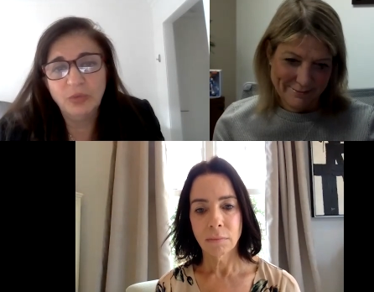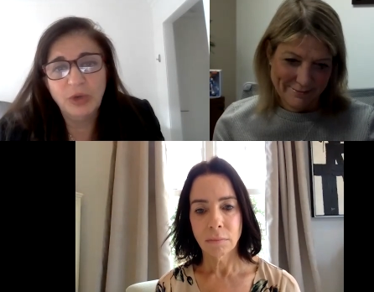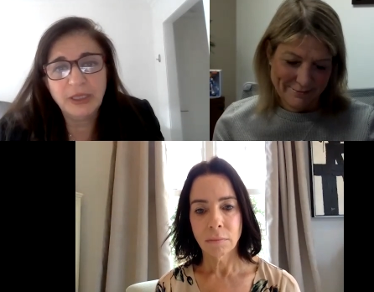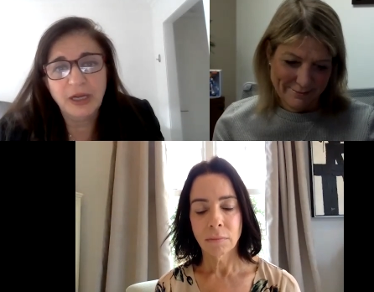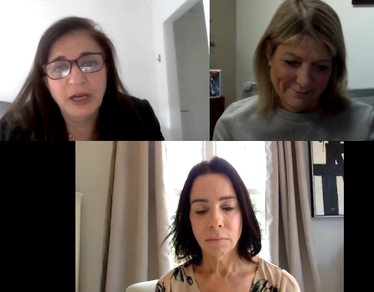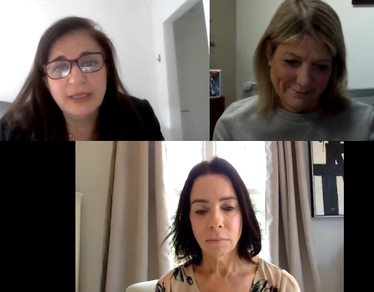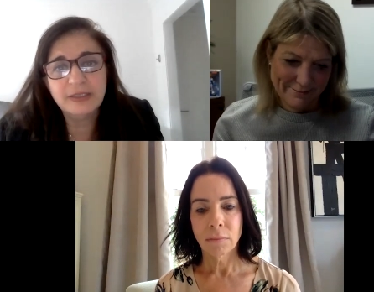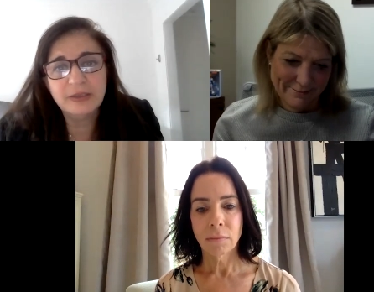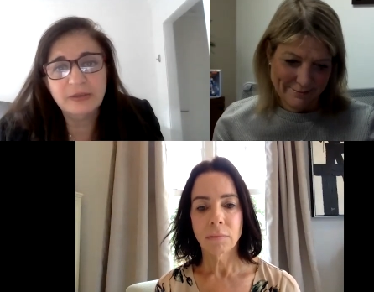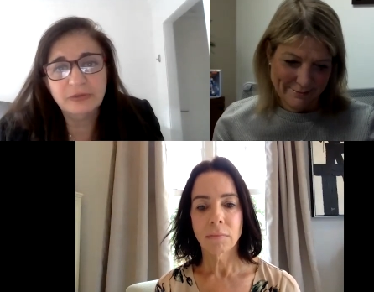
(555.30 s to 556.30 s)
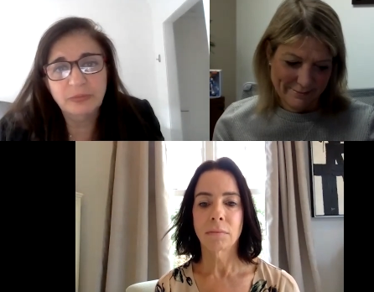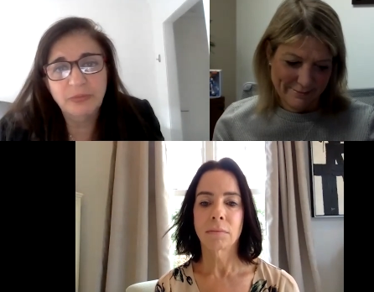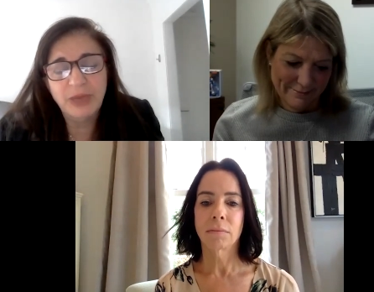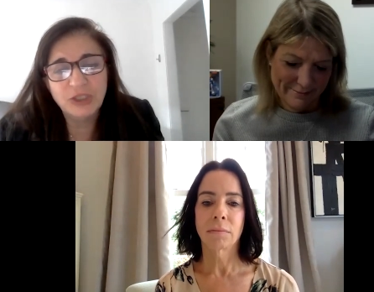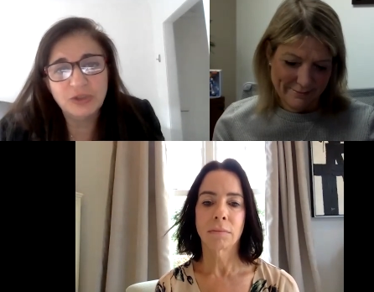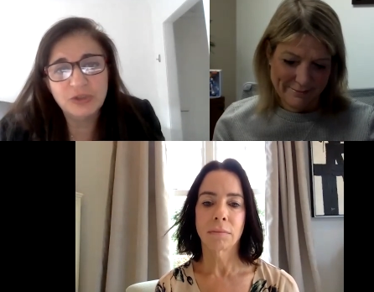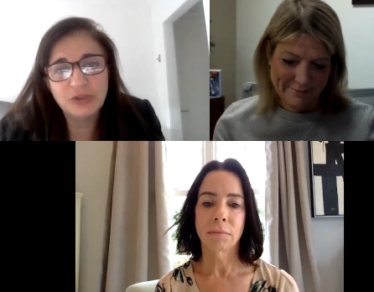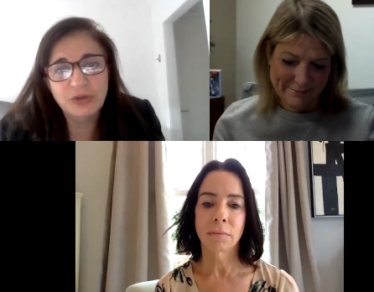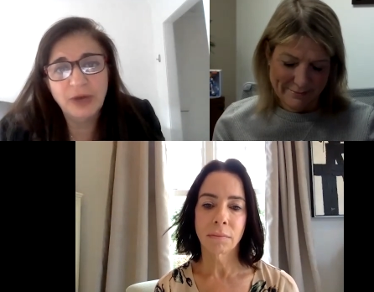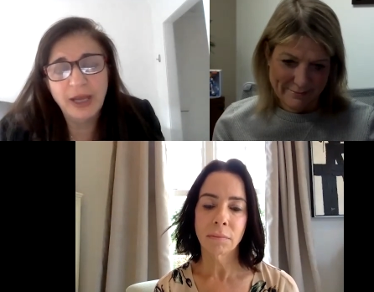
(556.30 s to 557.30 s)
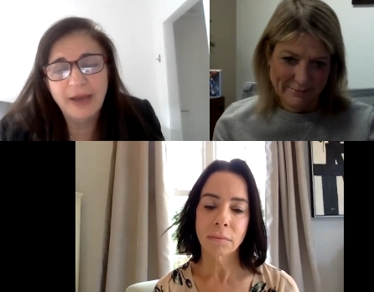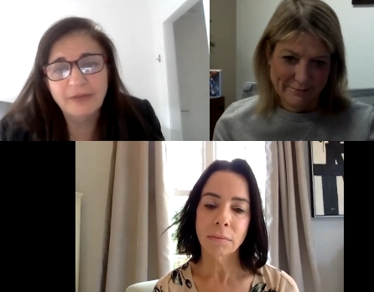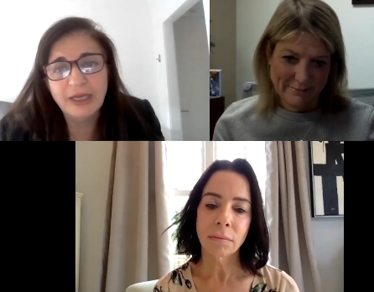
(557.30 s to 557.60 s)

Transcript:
Speaker 1: what kinds of measures do you have?